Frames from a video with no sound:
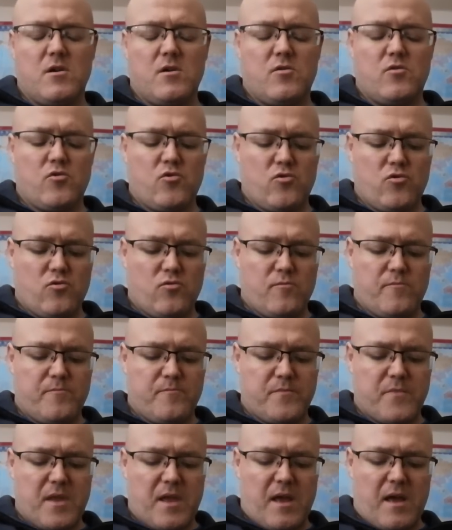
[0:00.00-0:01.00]
Now,
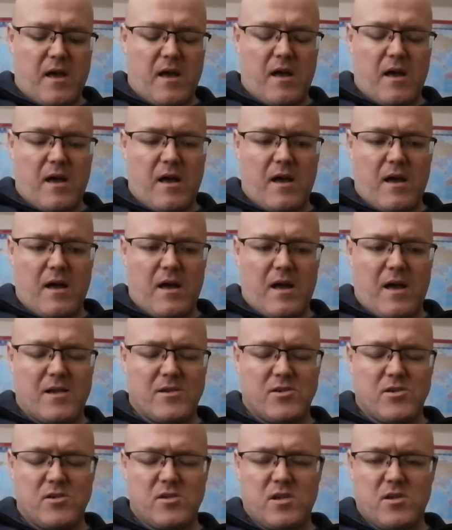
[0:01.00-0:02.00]
I just